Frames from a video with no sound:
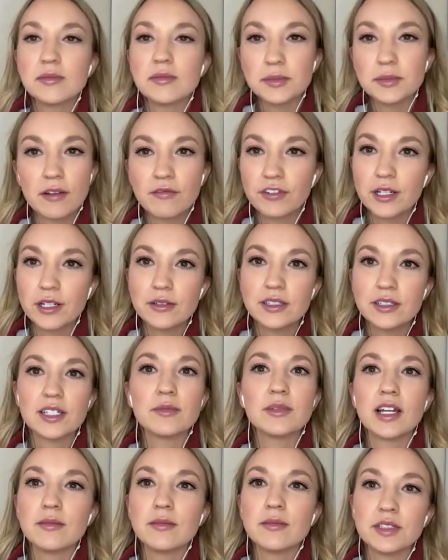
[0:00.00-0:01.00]
meant for you, and
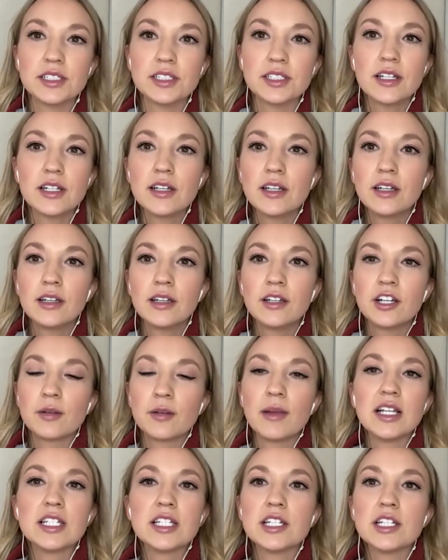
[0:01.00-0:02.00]
sometimes you're
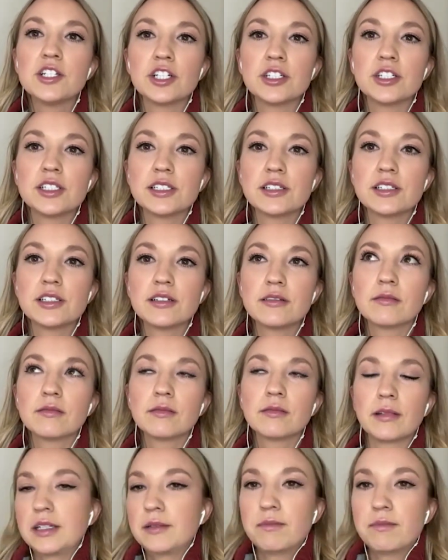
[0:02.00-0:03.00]
meant to just
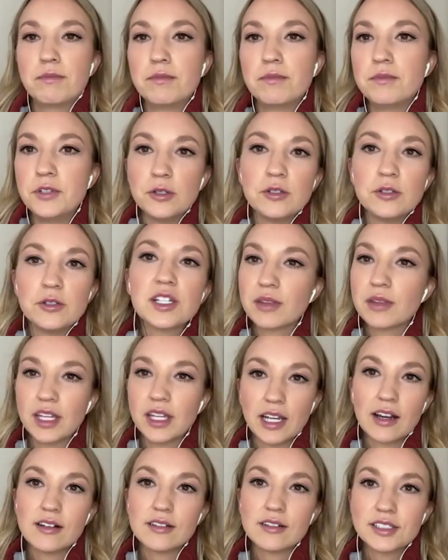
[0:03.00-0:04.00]
like do
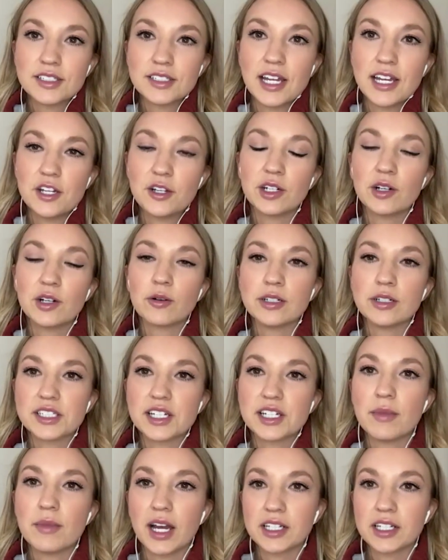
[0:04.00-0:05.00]
something else, and you can always
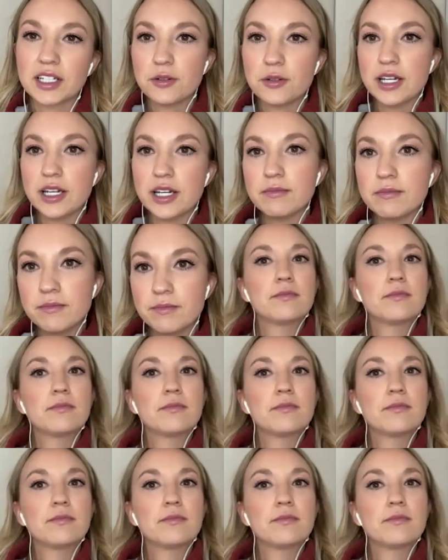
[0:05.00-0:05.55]
come back to it.